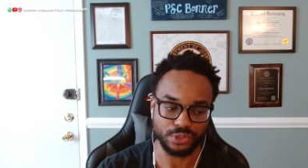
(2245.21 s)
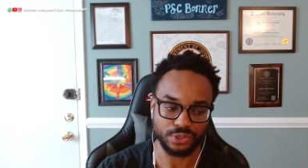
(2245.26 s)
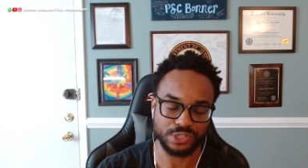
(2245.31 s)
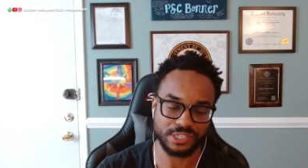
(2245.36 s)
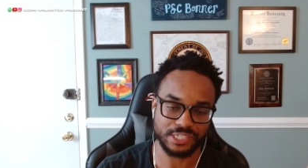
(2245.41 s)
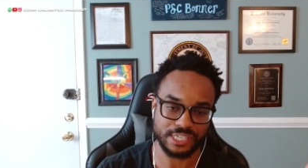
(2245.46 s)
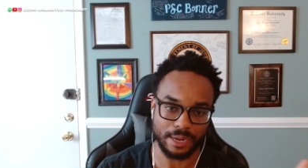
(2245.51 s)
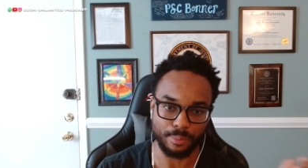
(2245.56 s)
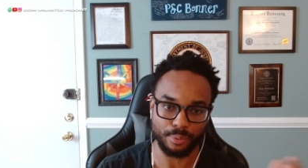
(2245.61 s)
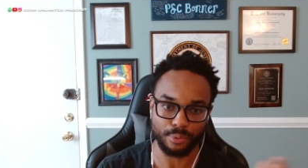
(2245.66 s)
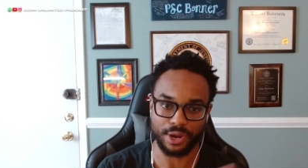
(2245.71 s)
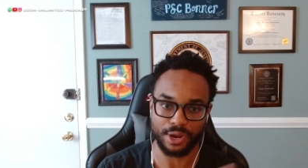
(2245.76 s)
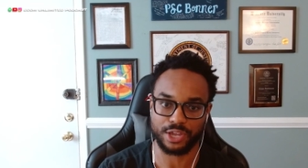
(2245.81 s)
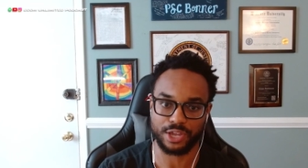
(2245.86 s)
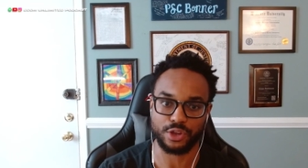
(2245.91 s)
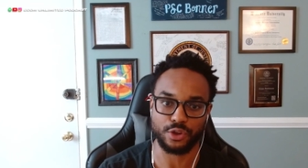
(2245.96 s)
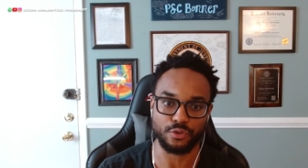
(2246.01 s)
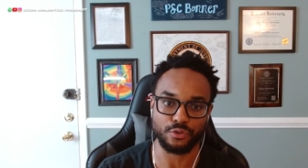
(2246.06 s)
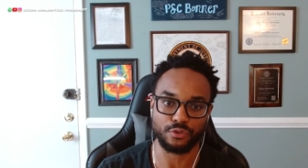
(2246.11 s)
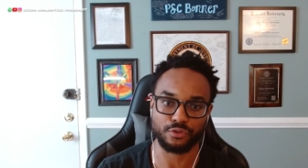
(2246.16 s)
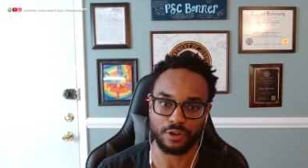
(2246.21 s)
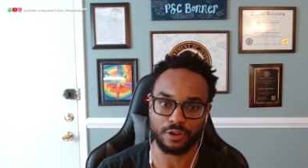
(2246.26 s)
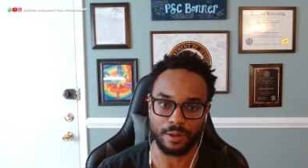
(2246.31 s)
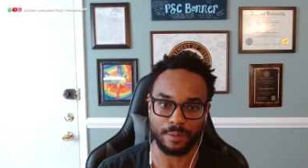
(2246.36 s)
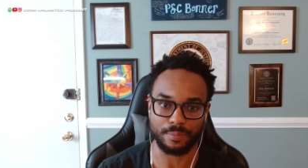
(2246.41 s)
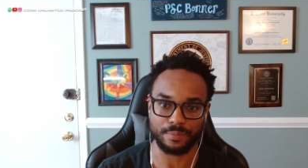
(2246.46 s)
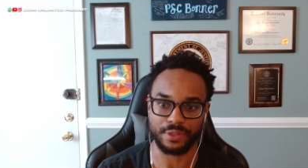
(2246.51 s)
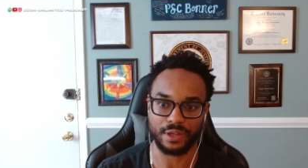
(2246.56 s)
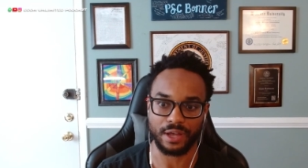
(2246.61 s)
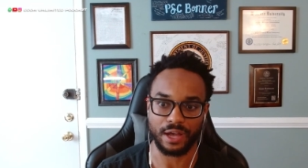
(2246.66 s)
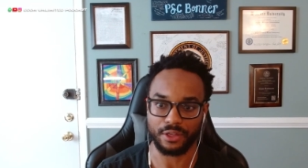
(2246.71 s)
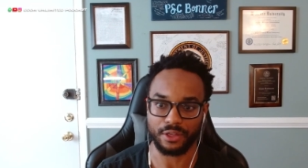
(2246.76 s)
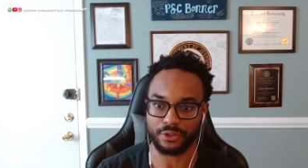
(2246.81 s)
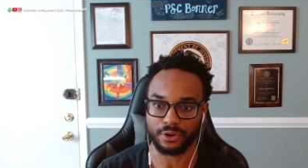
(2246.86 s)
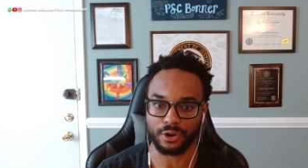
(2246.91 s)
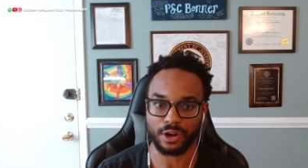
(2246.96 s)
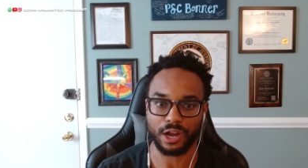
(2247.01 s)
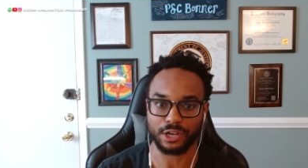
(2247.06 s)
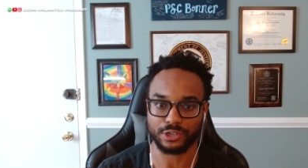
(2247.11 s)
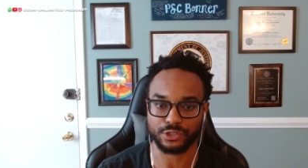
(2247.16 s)
will separate you from the
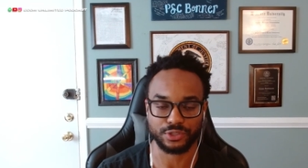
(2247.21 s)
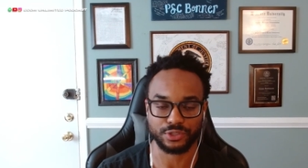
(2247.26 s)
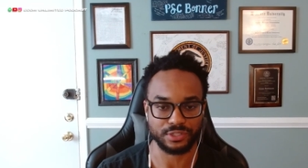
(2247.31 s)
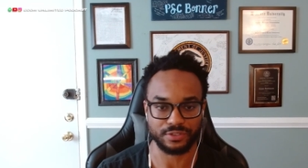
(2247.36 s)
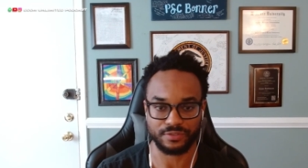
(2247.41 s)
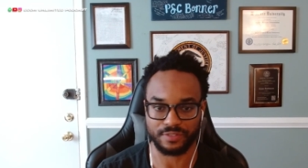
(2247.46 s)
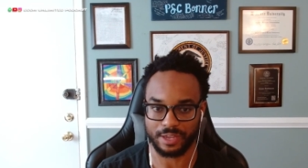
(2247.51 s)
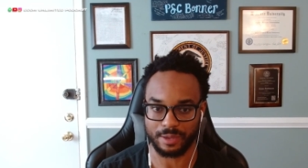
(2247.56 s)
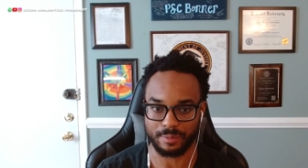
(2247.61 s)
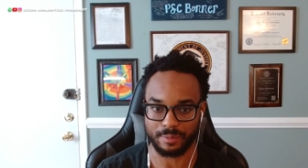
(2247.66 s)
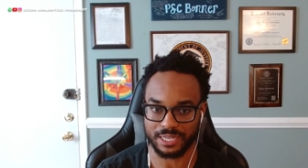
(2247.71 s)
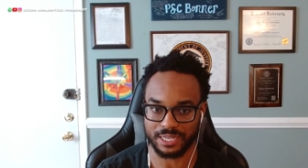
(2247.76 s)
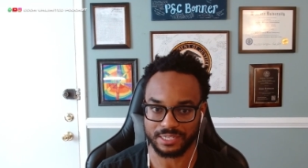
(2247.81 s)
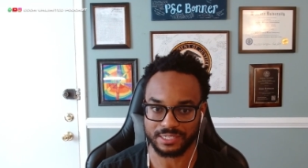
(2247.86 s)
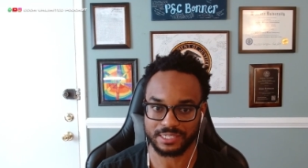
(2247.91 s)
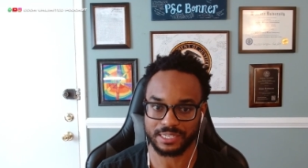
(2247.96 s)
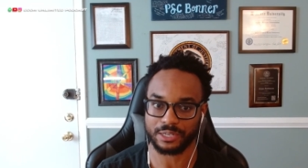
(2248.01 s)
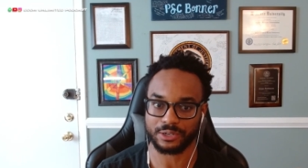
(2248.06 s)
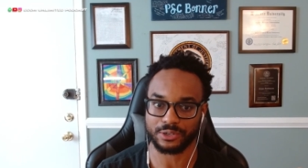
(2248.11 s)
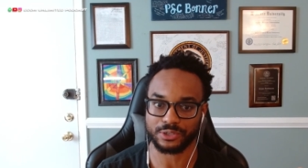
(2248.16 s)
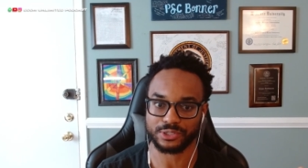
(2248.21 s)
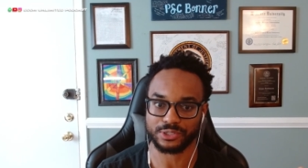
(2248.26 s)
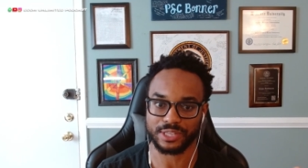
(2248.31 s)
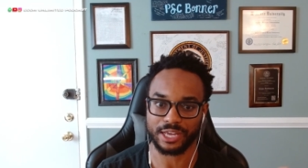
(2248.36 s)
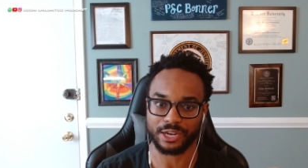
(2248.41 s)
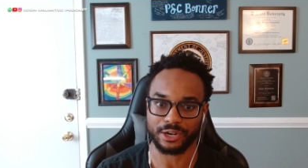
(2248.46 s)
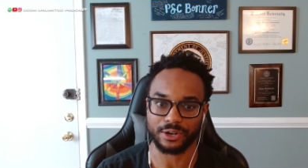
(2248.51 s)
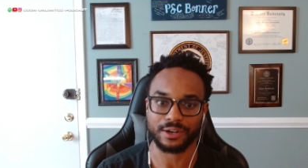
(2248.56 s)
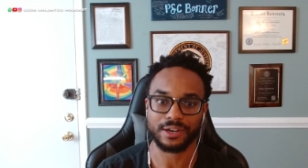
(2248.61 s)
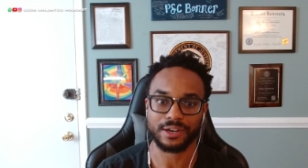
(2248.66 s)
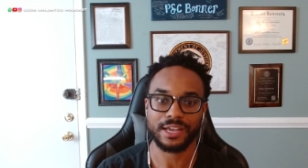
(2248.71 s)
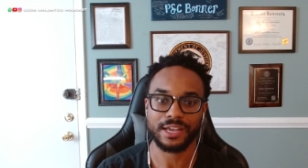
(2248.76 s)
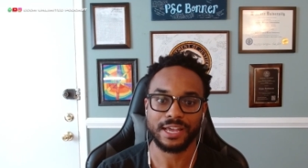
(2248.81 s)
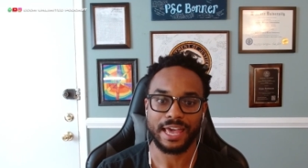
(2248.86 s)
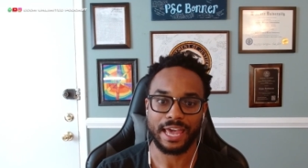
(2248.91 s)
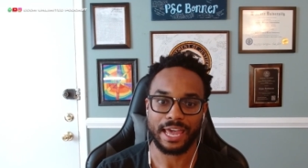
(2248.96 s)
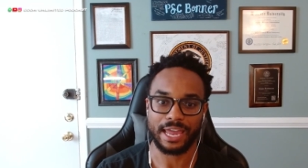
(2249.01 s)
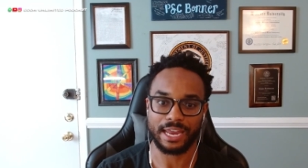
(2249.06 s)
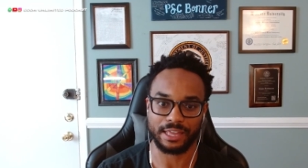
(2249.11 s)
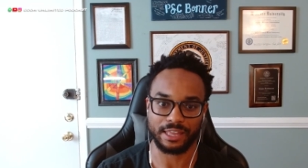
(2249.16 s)
other hundreds of Amazon sellers that are
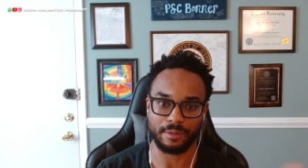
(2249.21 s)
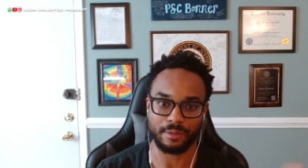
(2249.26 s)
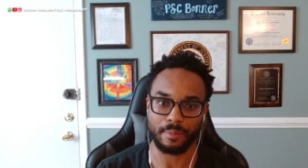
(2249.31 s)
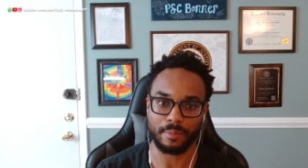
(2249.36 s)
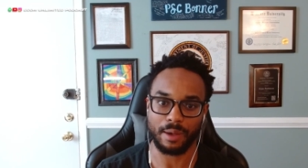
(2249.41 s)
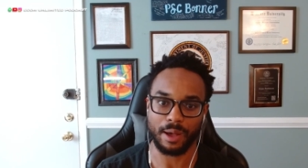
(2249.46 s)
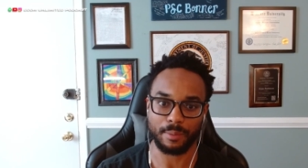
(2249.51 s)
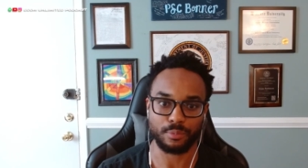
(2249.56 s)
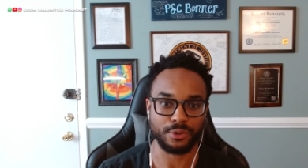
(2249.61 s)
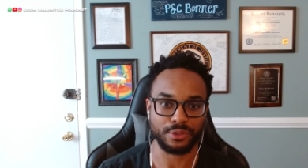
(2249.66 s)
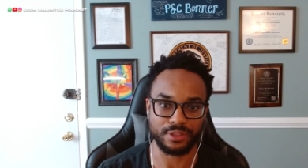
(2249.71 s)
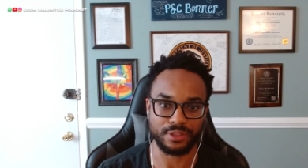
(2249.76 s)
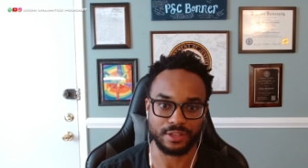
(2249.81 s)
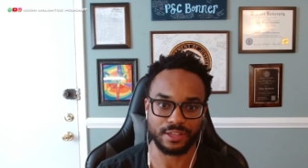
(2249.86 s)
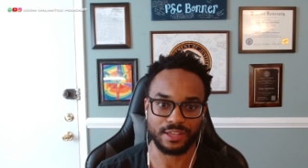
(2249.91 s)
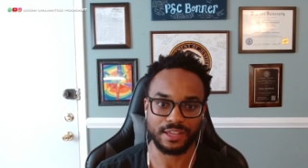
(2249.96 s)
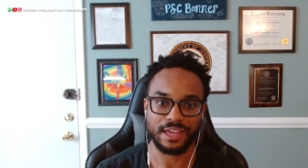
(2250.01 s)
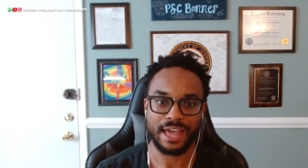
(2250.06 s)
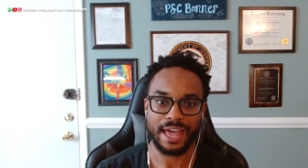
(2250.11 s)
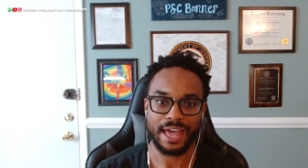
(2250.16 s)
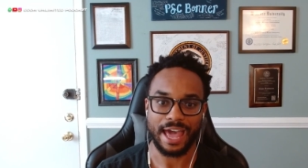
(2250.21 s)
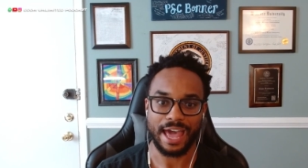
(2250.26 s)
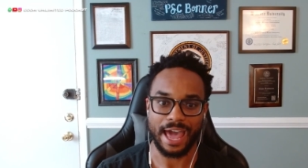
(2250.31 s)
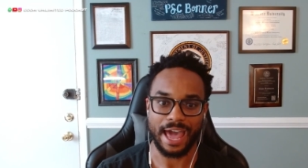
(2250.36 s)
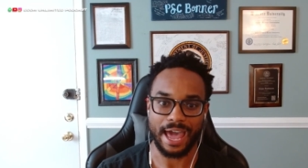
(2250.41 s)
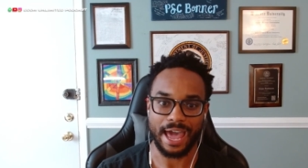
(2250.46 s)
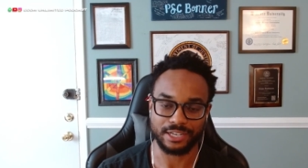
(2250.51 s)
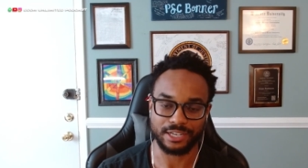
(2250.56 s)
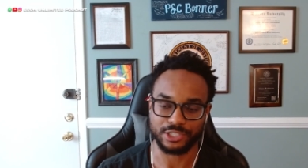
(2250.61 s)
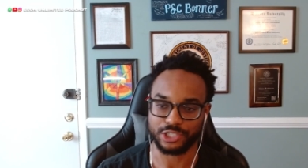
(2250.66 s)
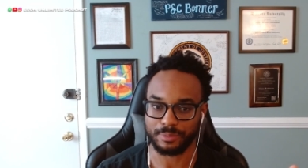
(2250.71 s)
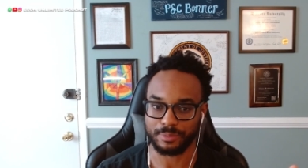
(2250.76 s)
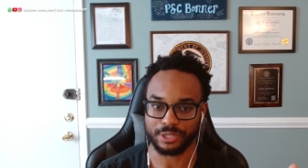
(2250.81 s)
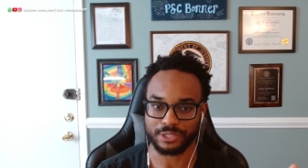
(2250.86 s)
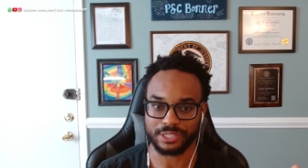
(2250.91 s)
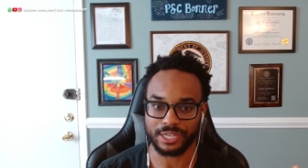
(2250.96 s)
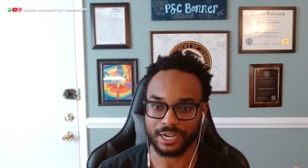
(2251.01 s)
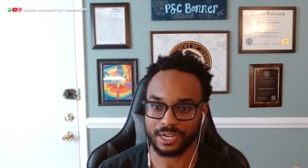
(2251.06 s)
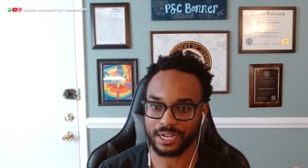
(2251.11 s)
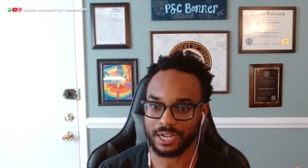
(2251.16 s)
hitting them up with the at
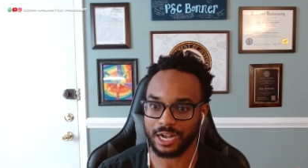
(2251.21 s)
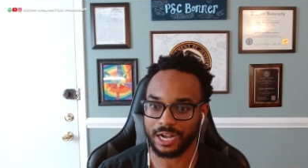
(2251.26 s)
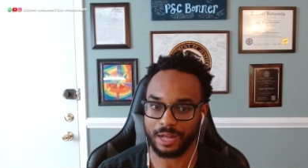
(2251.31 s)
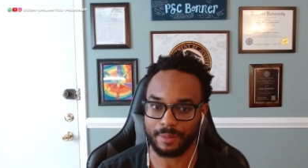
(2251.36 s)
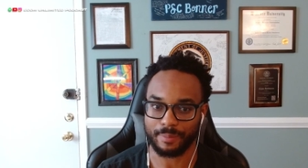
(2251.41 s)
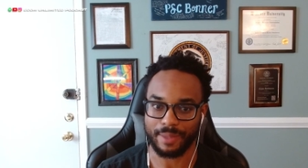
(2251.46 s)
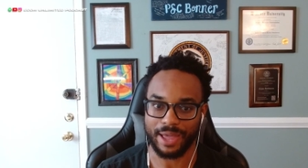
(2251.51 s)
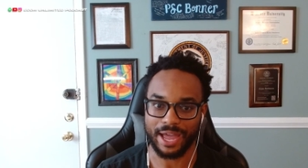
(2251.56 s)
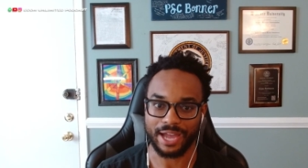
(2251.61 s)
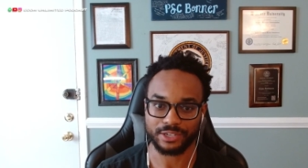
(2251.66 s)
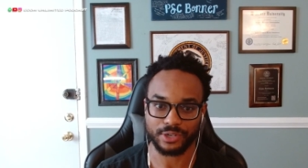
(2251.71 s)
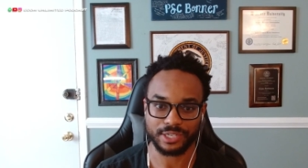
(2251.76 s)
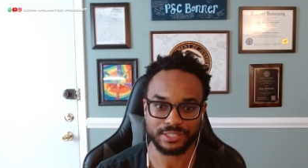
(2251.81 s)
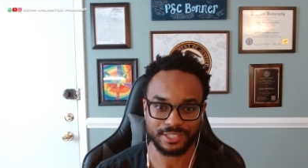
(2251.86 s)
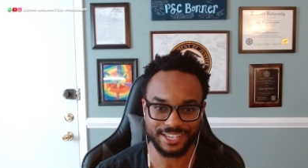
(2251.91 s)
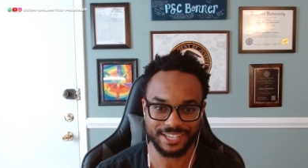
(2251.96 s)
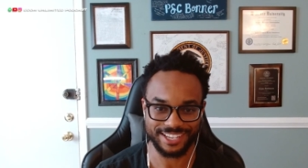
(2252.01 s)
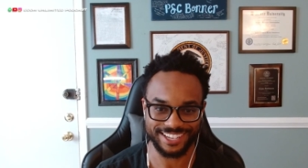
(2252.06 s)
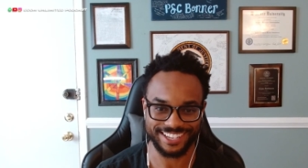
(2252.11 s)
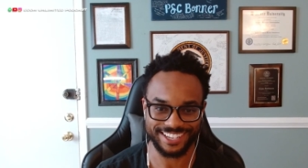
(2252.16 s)
gmail.com address.